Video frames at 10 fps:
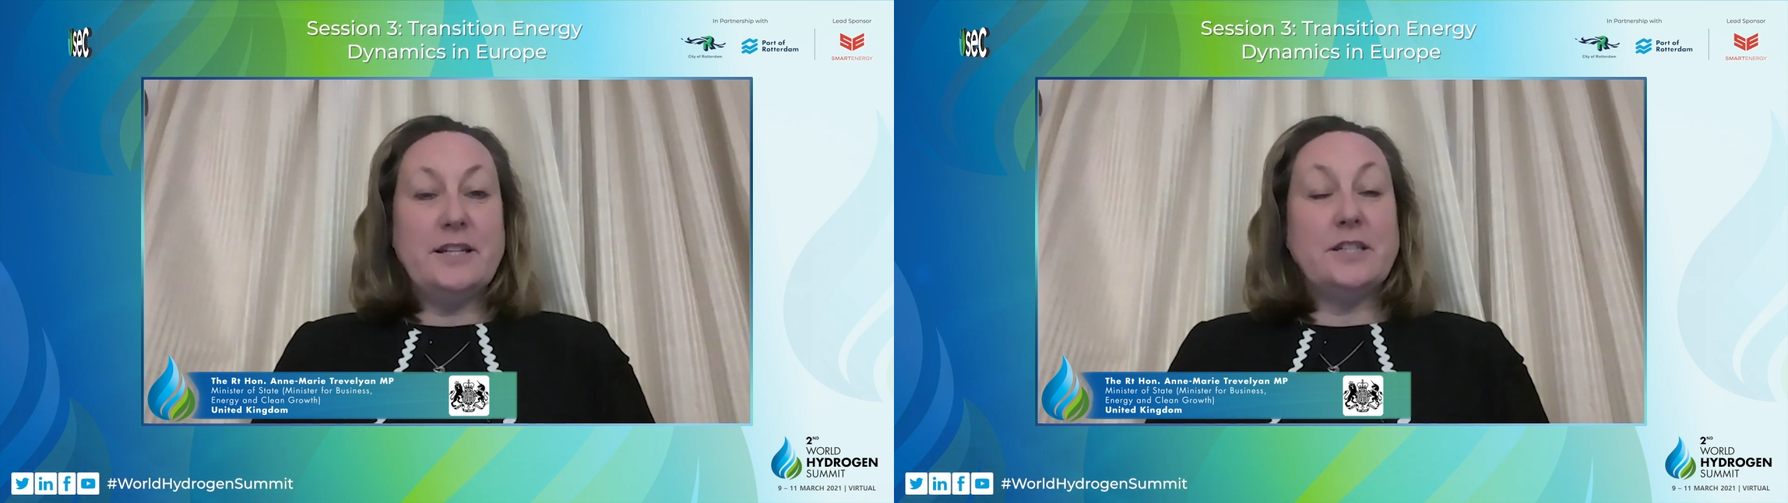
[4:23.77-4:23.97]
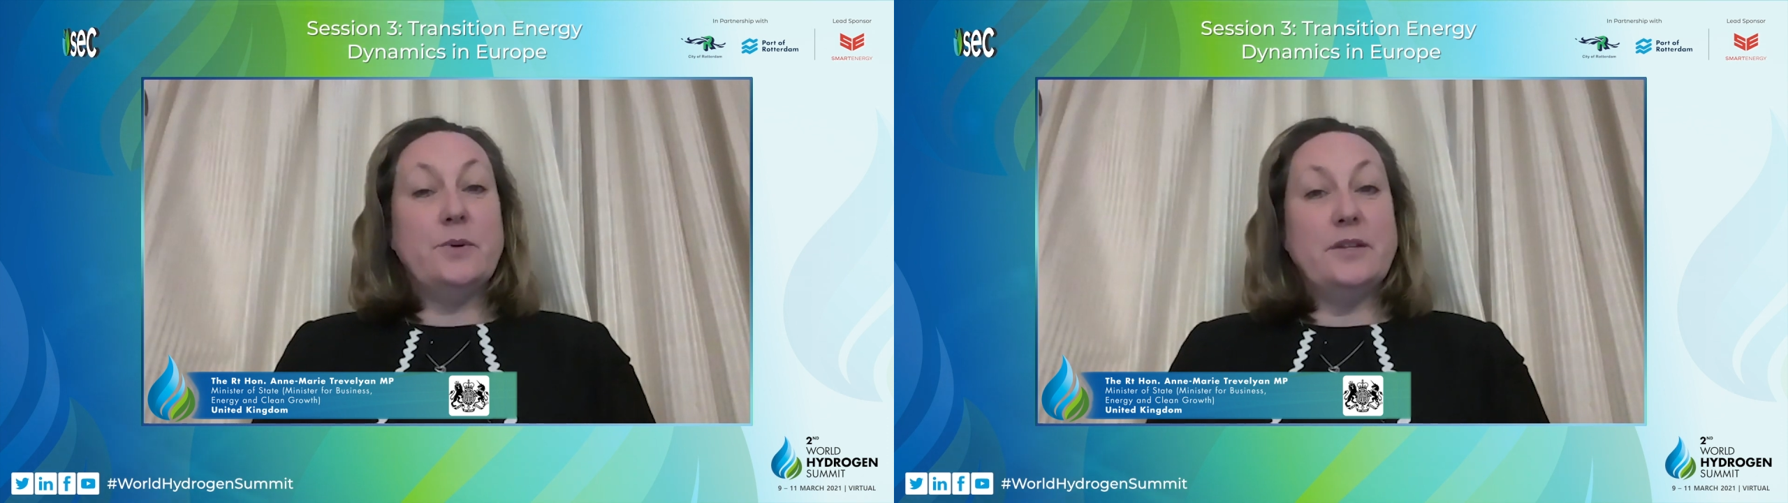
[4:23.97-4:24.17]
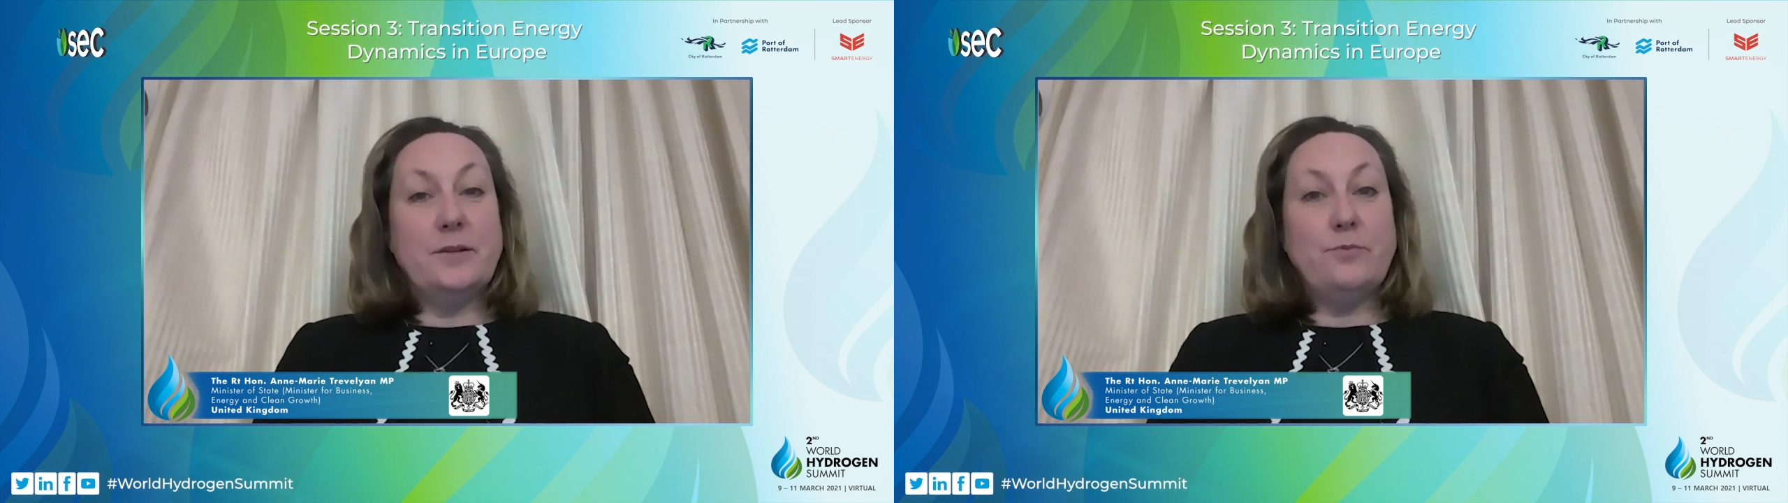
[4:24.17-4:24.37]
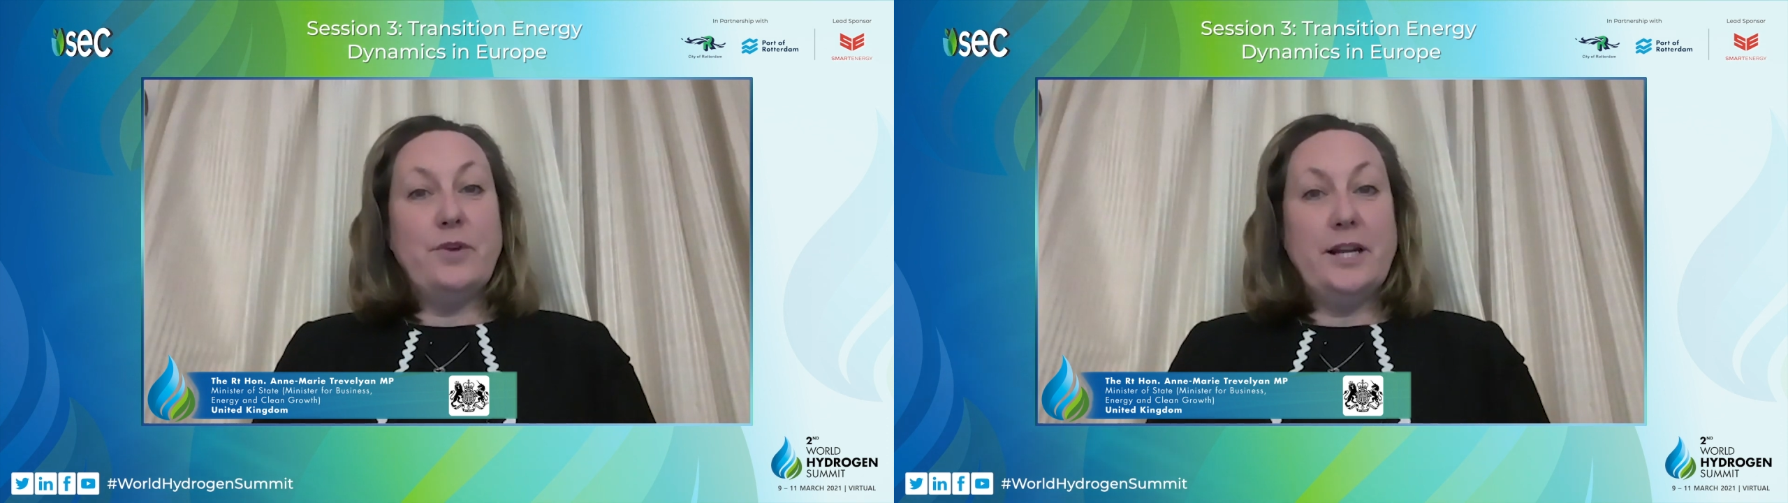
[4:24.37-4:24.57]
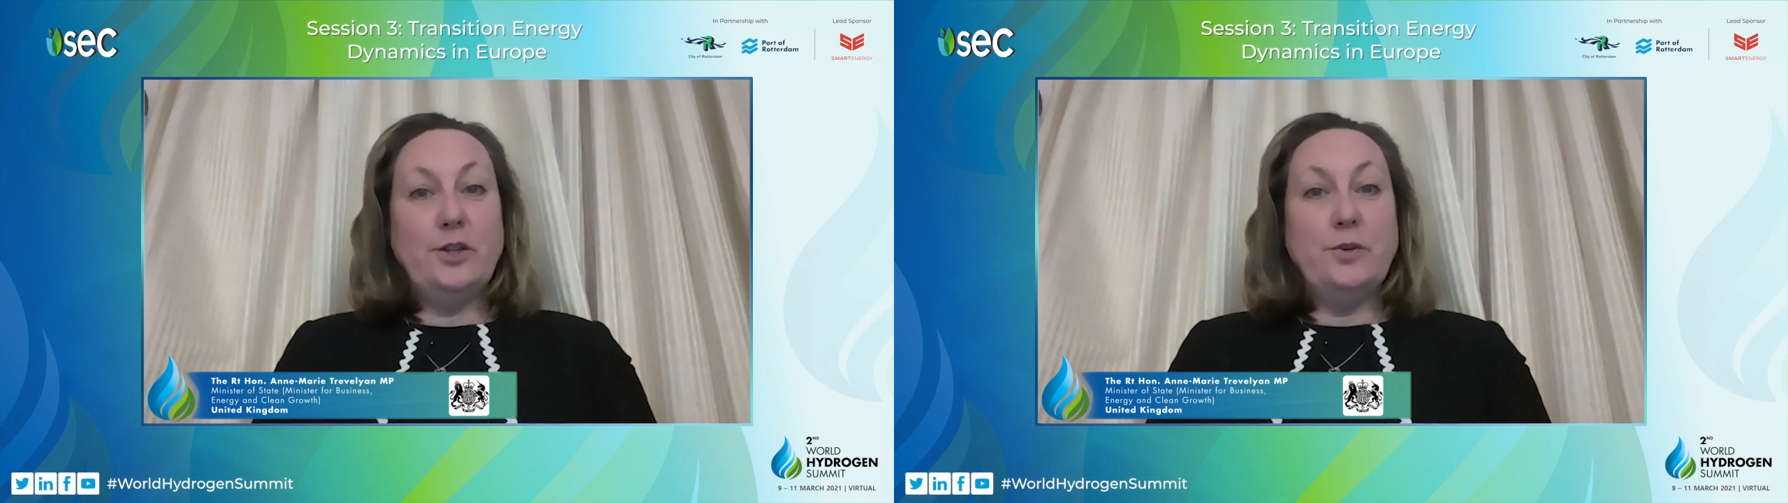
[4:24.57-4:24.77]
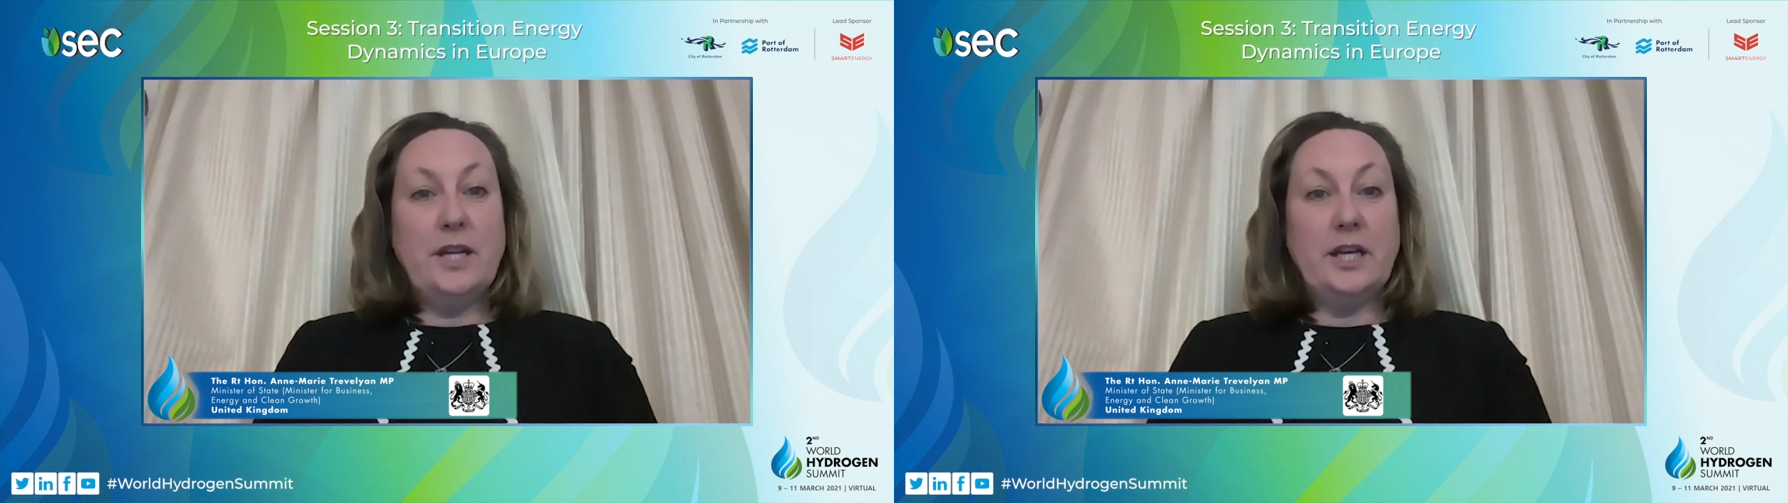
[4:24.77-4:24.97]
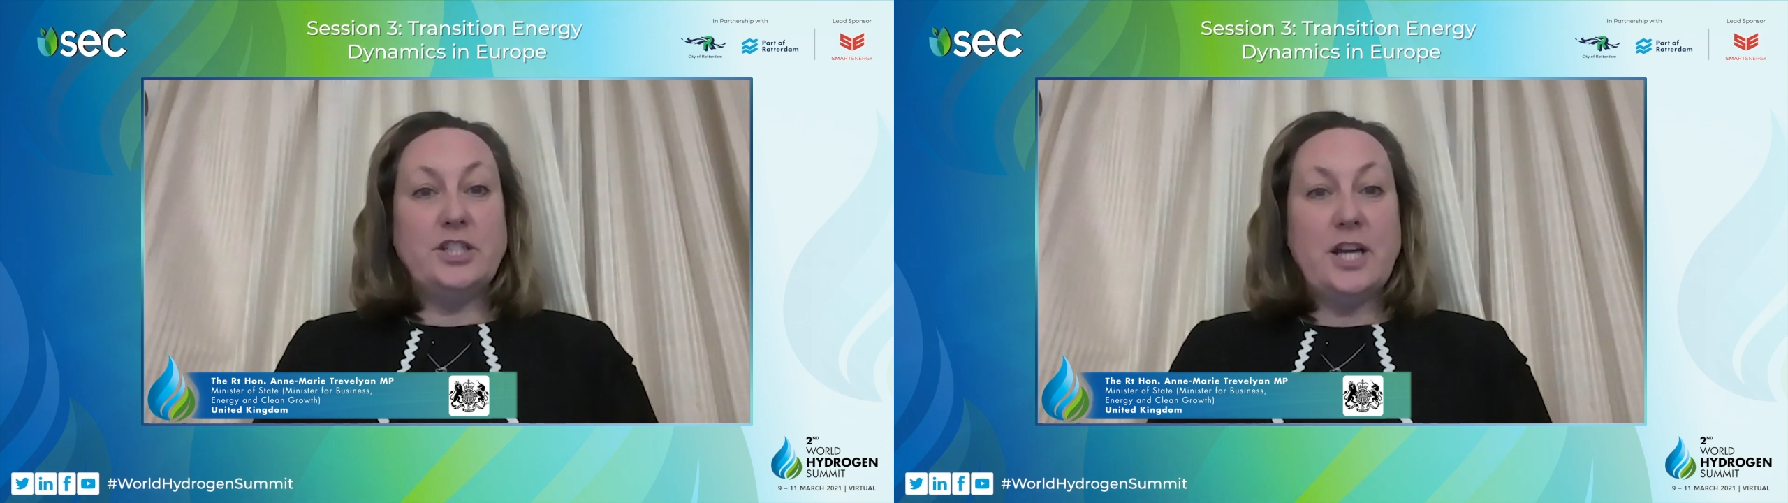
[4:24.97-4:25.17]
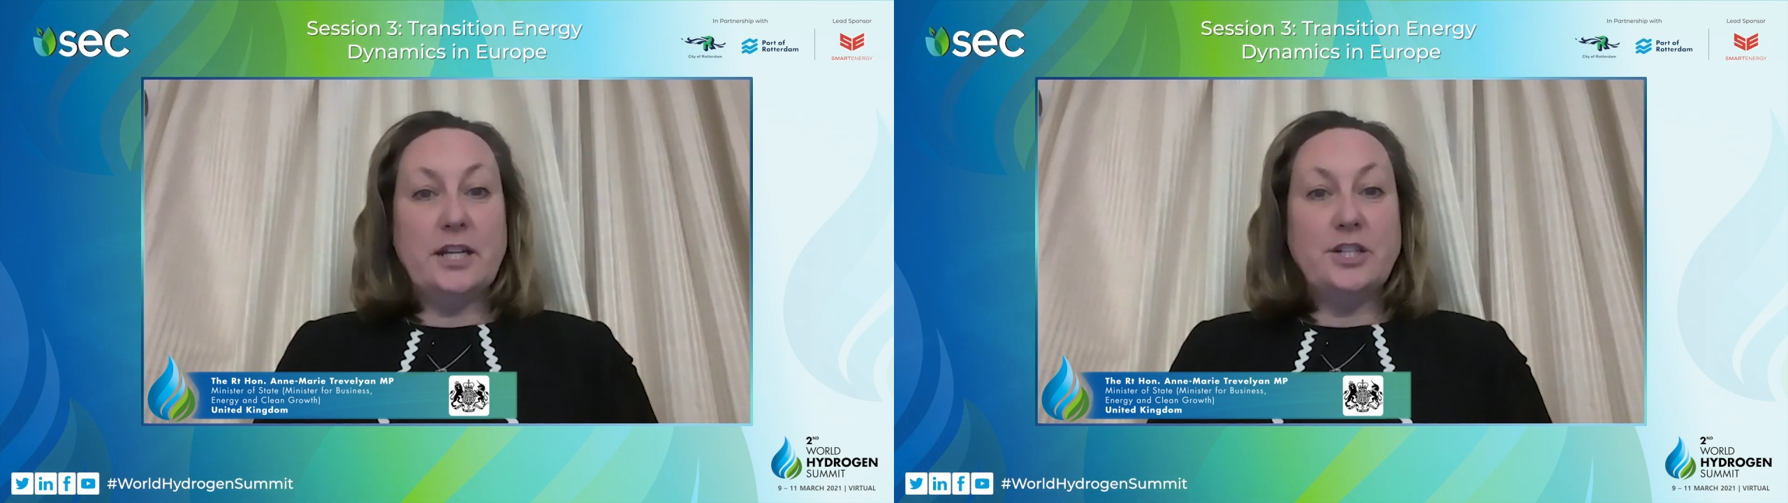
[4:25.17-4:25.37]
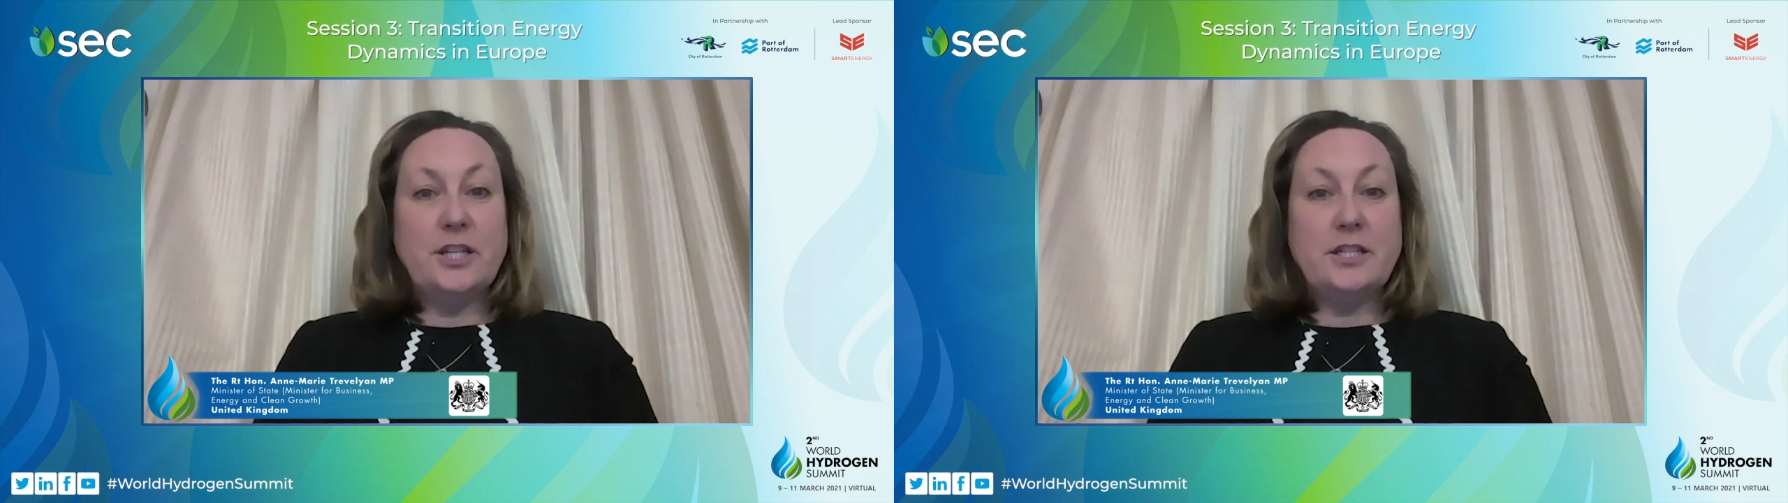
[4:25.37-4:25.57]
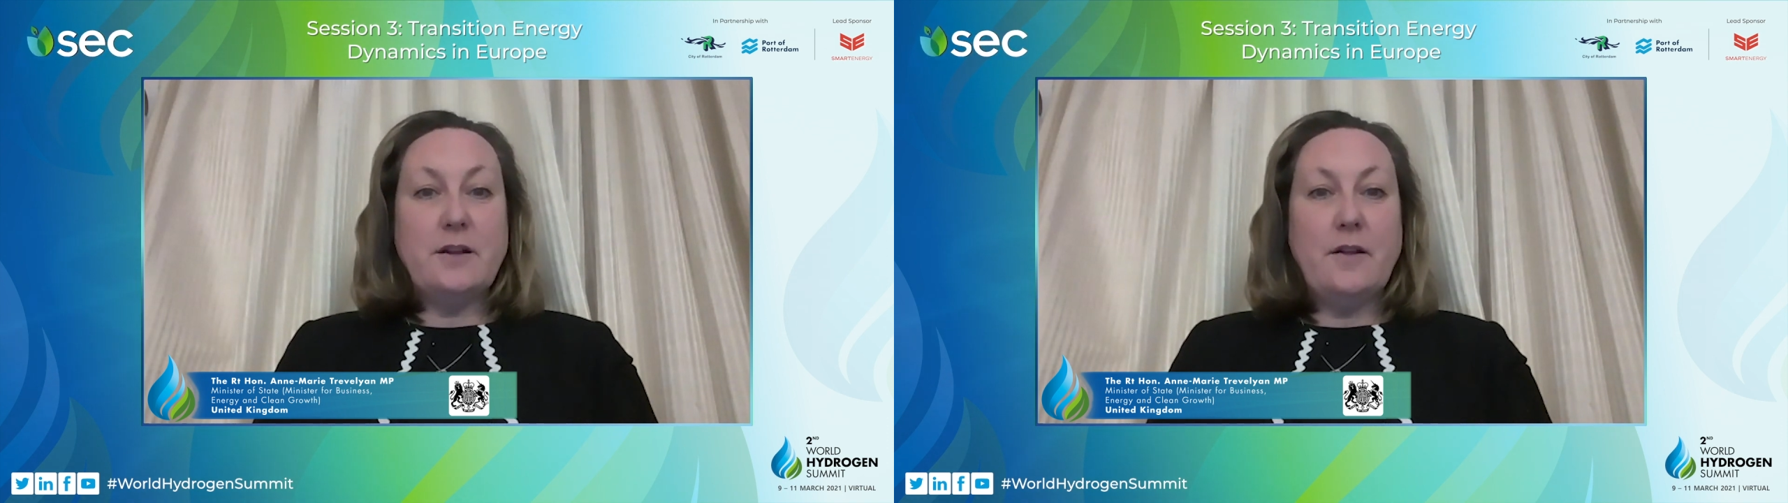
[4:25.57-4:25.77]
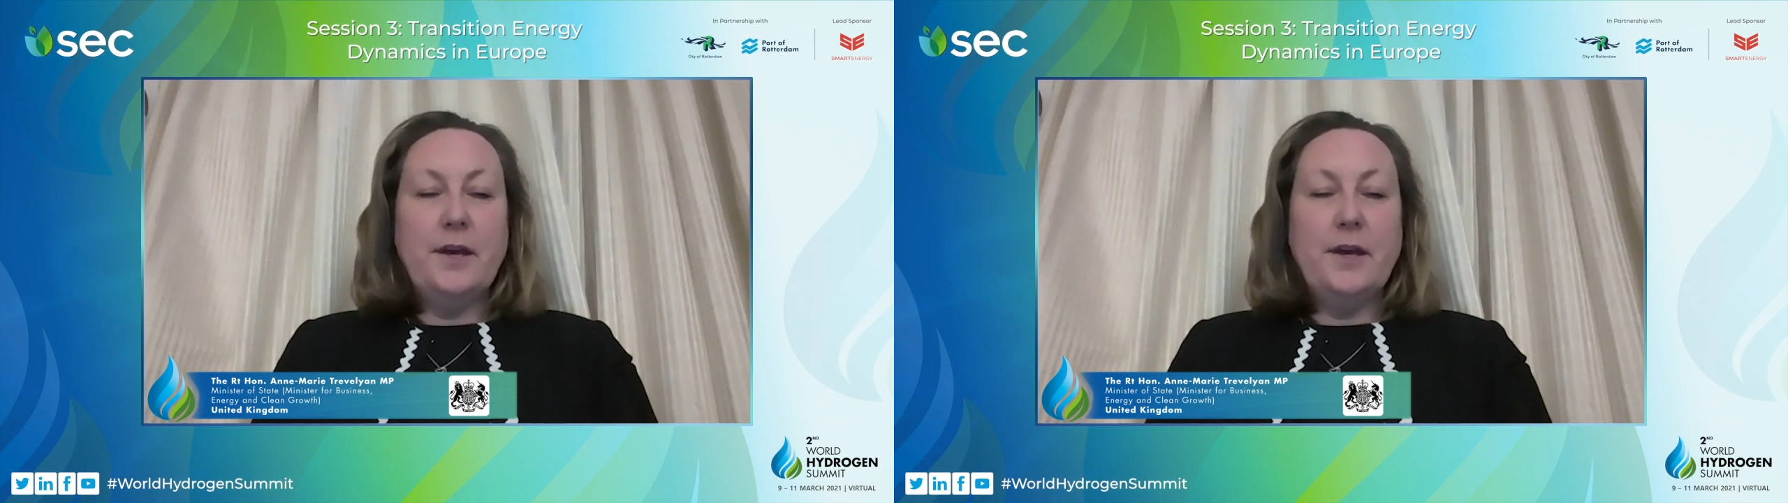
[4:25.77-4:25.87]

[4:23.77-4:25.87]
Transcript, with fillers: us with some really unique challenges,